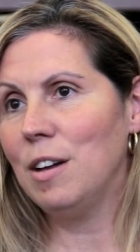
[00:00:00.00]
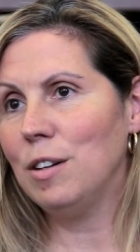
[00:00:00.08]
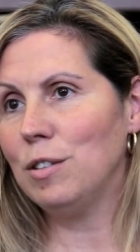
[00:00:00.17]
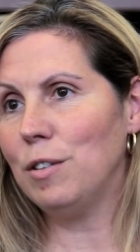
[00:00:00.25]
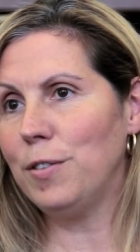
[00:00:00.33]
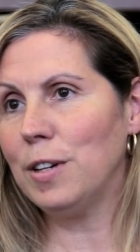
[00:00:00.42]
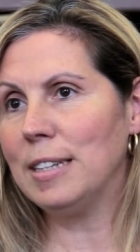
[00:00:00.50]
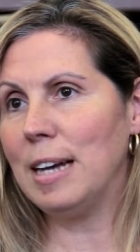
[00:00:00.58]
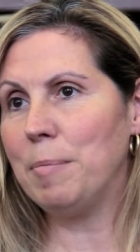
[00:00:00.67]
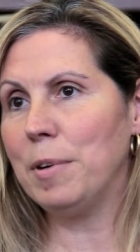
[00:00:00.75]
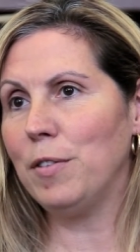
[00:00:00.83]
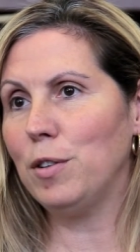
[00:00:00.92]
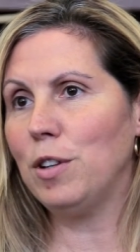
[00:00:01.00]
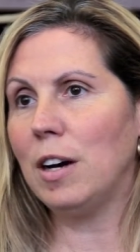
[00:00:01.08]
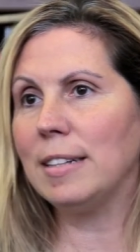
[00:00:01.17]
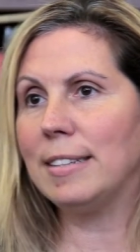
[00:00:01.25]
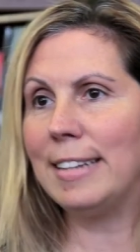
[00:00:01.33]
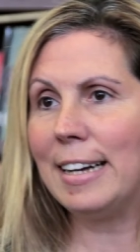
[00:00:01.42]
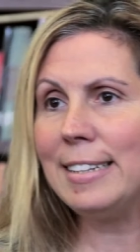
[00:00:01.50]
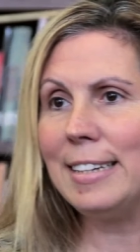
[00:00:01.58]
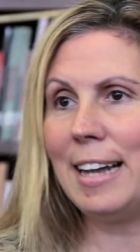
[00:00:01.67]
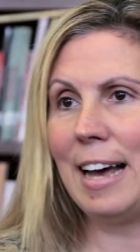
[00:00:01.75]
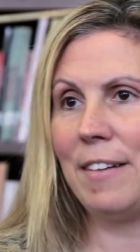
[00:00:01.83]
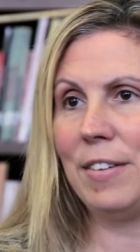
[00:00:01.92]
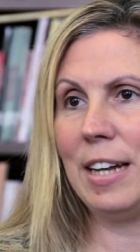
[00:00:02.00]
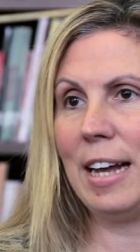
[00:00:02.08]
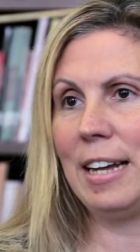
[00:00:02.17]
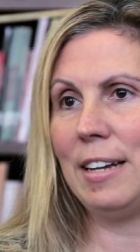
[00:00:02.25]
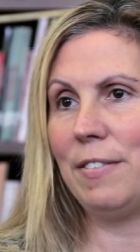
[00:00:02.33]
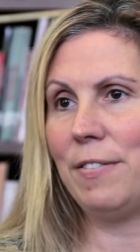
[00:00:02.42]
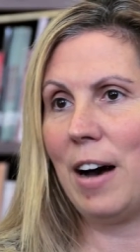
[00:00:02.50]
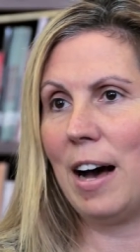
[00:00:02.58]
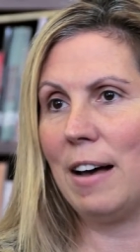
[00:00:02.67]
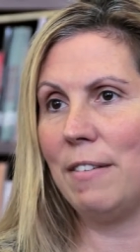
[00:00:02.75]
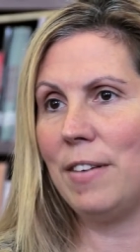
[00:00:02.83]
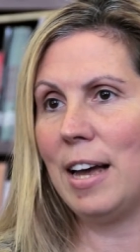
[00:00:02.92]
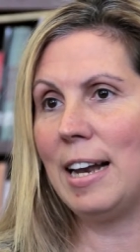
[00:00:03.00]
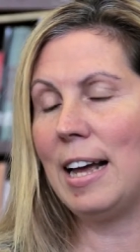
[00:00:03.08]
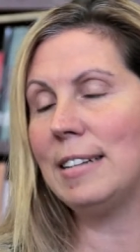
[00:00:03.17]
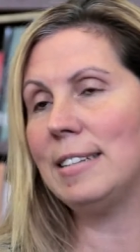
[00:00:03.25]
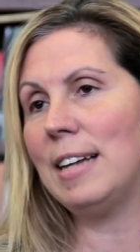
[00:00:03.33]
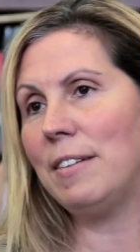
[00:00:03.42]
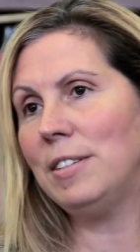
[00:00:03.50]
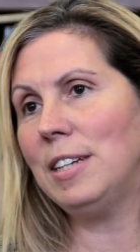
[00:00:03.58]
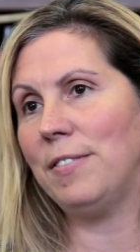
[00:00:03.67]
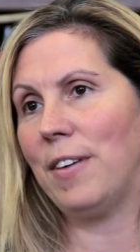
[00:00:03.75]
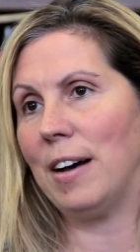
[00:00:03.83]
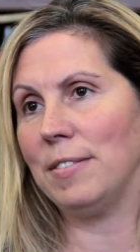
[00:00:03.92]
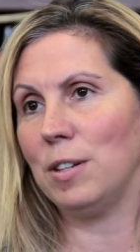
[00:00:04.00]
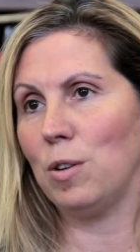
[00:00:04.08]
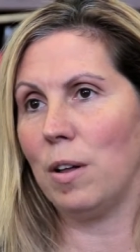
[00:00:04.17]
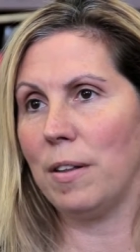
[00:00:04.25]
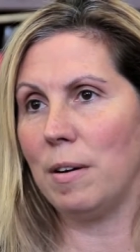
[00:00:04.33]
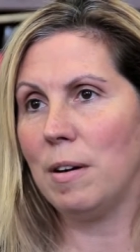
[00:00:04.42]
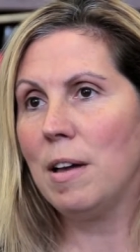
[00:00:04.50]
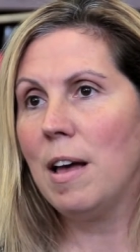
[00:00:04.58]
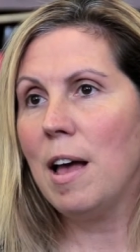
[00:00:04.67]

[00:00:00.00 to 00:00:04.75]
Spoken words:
So for example, if your child doesn't have an 85 and has 75s in all their